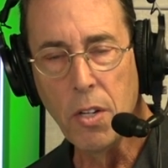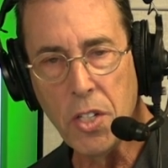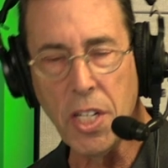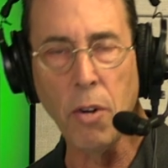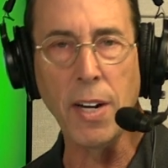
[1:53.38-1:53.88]

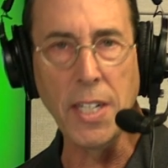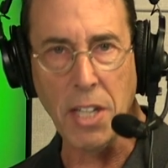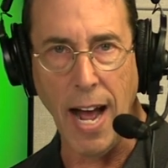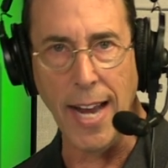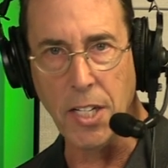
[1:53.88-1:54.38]

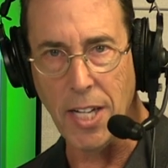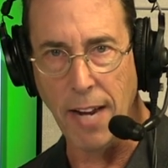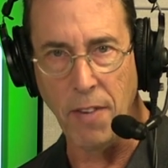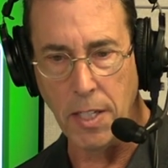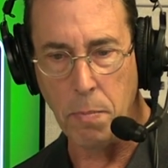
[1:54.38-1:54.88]
Series I
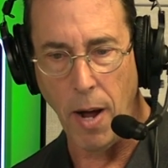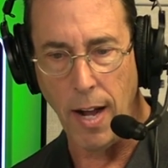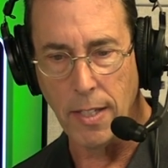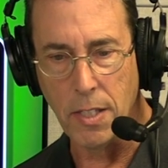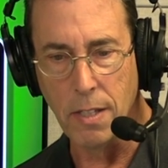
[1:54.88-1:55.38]
savings
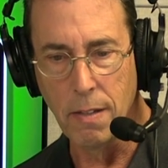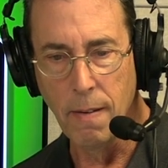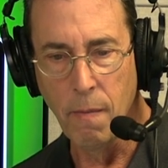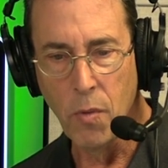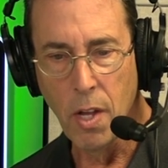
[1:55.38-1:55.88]
bonds.
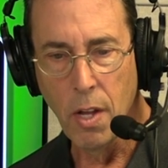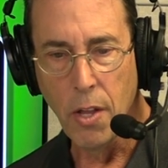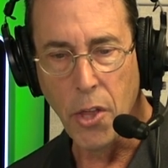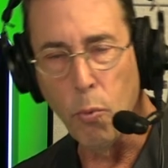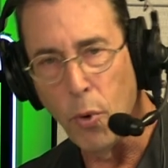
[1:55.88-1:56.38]

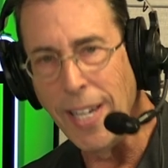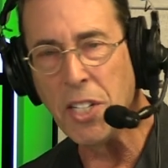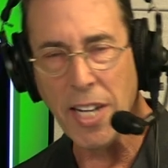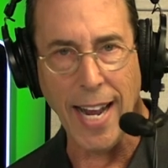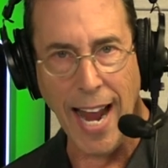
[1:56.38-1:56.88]
The
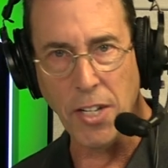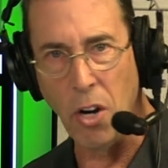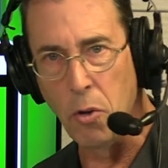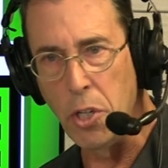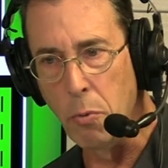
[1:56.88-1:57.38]
reset I
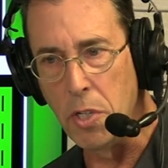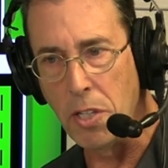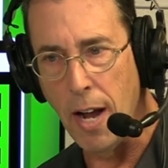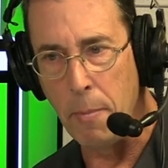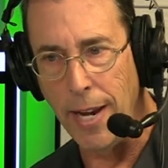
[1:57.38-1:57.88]
told you was
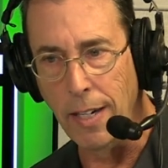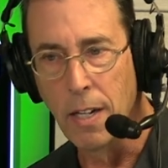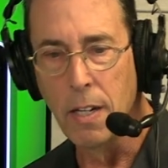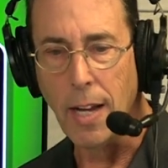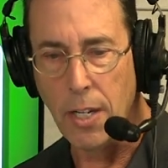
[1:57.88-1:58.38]
coming
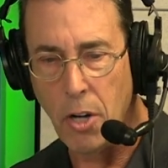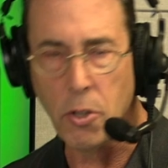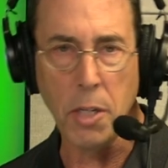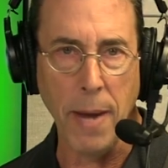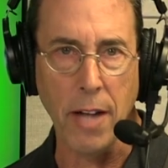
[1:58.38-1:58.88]
I
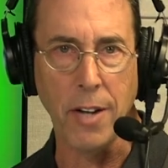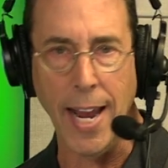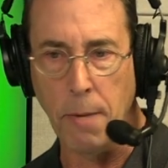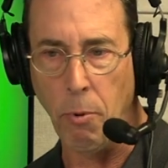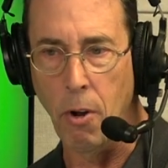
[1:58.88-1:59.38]
told you about in
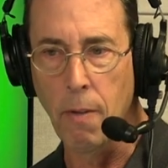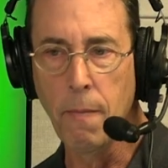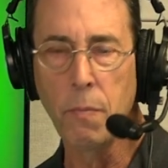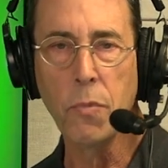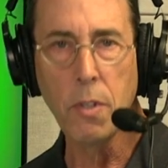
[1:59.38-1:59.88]
April.
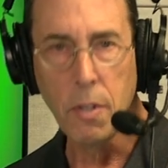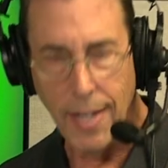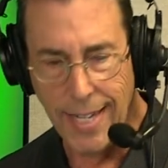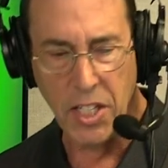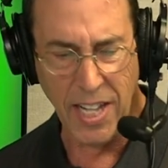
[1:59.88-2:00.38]

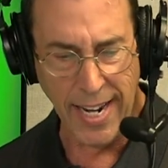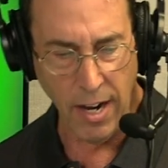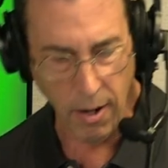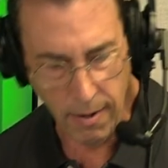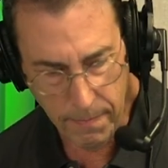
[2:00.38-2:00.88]
It's
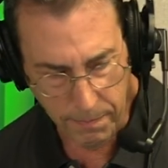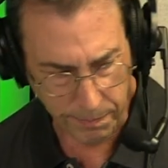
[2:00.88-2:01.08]
here.